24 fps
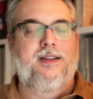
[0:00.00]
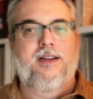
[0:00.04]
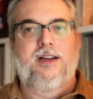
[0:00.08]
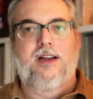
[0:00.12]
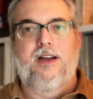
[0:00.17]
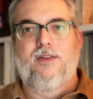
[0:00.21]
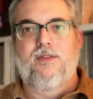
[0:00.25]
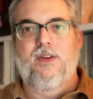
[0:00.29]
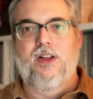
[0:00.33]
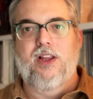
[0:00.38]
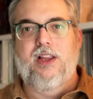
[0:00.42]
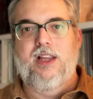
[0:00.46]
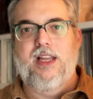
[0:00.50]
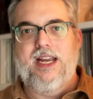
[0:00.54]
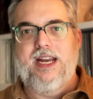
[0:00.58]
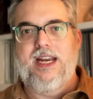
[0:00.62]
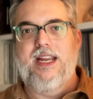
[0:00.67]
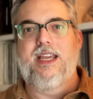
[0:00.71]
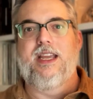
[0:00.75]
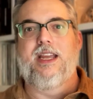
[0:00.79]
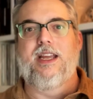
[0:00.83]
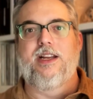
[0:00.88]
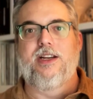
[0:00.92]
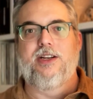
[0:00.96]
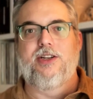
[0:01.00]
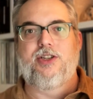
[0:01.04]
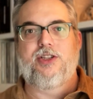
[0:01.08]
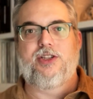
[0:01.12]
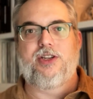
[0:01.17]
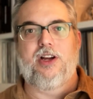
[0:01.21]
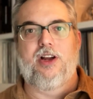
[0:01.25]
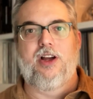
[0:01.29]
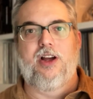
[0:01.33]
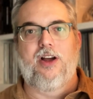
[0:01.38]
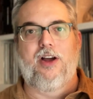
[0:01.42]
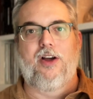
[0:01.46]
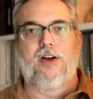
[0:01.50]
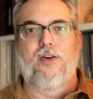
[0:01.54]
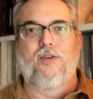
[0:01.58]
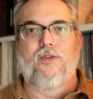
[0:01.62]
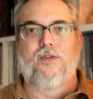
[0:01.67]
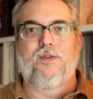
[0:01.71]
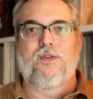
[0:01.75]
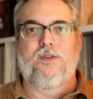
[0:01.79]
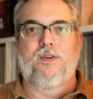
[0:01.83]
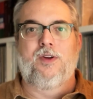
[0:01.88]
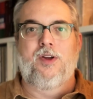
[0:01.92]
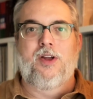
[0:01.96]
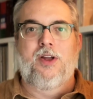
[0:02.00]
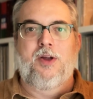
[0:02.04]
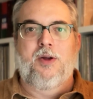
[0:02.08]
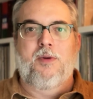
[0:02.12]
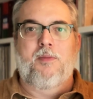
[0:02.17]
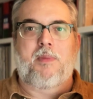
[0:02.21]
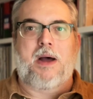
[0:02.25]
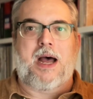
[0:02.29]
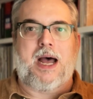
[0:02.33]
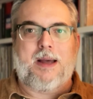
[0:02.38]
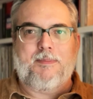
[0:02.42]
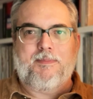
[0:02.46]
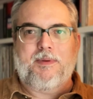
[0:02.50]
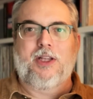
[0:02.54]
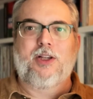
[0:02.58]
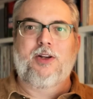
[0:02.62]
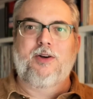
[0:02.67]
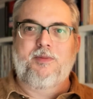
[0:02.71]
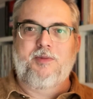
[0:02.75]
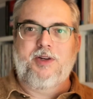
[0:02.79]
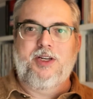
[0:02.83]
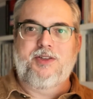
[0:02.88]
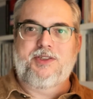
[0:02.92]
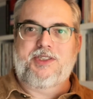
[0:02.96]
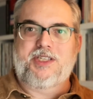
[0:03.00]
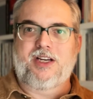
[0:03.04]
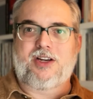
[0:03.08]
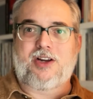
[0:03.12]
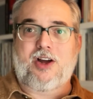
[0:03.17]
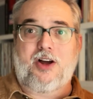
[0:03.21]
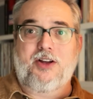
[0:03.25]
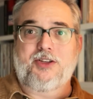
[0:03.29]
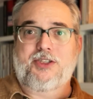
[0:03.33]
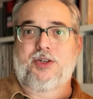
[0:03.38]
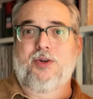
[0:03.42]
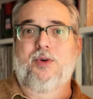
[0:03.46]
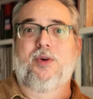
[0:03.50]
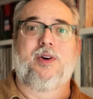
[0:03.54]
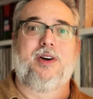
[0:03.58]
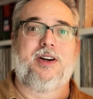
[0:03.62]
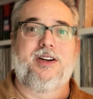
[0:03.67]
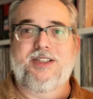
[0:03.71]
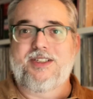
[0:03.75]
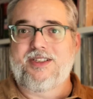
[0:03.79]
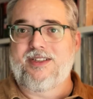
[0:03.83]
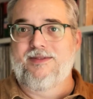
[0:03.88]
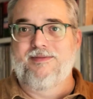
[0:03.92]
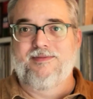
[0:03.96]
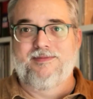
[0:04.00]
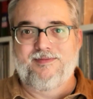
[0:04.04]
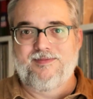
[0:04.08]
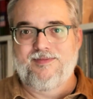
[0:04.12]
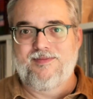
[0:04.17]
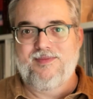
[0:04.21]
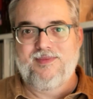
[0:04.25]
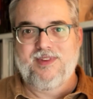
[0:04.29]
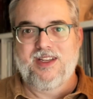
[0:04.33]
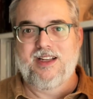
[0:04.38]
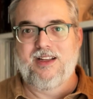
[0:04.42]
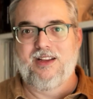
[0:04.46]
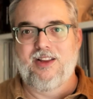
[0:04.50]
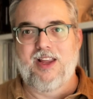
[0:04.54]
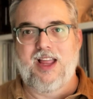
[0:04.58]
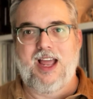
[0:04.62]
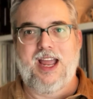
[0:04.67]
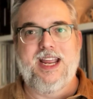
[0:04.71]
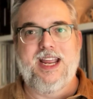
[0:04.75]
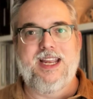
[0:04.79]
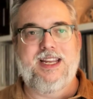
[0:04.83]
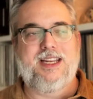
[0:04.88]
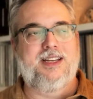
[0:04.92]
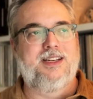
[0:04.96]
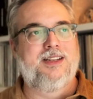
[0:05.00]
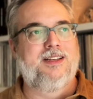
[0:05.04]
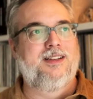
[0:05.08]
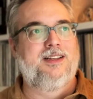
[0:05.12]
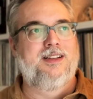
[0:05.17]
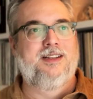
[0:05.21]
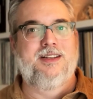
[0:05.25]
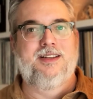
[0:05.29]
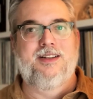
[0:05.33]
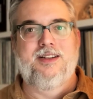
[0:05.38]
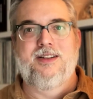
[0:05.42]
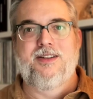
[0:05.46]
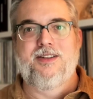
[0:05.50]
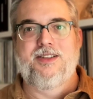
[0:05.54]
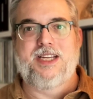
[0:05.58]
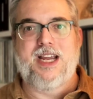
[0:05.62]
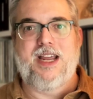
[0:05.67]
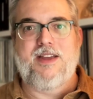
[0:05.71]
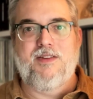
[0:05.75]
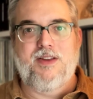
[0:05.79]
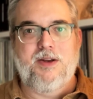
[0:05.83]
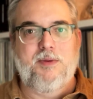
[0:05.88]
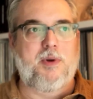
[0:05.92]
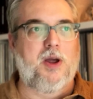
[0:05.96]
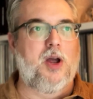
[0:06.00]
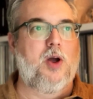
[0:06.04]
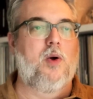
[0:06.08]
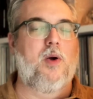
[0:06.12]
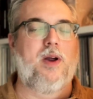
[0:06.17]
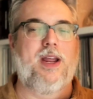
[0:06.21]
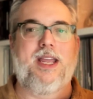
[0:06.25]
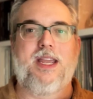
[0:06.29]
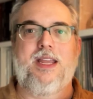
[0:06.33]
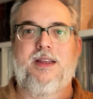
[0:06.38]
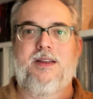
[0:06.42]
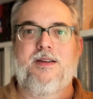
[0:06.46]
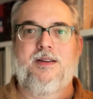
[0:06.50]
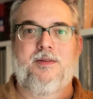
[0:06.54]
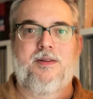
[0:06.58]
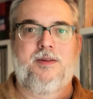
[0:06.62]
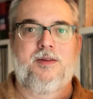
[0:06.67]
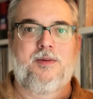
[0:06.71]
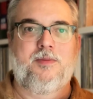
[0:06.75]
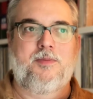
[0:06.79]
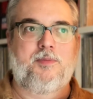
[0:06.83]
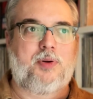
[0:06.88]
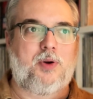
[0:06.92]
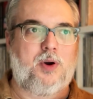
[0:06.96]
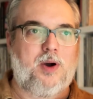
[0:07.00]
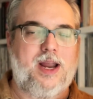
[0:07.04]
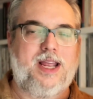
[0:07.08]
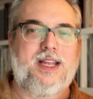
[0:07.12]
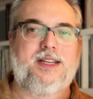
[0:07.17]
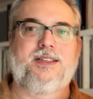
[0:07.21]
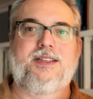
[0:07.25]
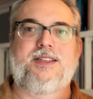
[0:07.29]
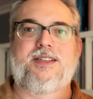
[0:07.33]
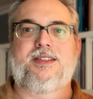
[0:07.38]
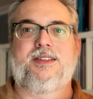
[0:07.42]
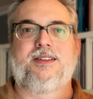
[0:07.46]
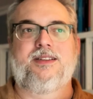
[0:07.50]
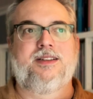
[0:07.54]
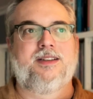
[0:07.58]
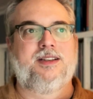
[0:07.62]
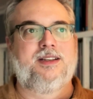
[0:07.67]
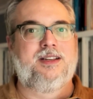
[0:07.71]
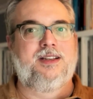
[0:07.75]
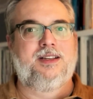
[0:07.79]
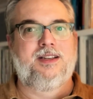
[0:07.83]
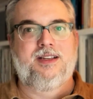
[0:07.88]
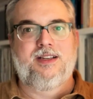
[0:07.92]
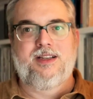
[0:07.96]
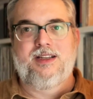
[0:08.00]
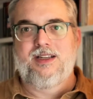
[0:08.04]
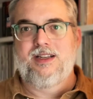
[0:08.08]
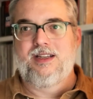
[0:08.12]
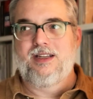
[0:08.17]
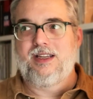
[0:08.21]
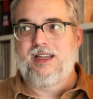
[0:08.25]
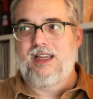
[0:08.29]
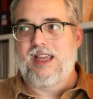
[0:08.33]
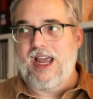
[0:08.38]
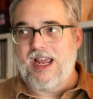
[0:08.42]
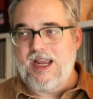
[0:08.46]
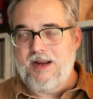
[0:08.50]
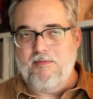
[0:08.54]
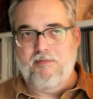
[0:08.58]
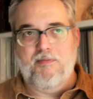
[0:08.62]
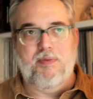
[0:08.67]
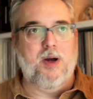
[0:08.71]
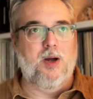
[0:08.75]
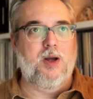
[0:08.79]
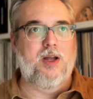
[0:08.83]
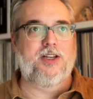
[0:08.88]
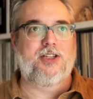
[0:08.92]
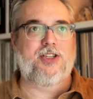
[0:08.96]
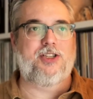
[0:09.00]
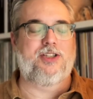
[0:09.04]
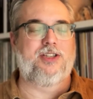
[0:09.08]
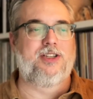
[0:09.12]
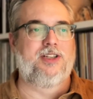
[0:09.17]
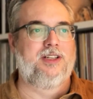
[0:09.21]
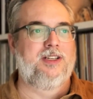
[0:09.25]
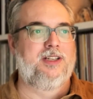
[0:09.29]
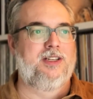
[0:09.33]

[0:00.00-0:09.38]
of a lineage of popular music auteurs like David Bowie, Prince, Kate Bush,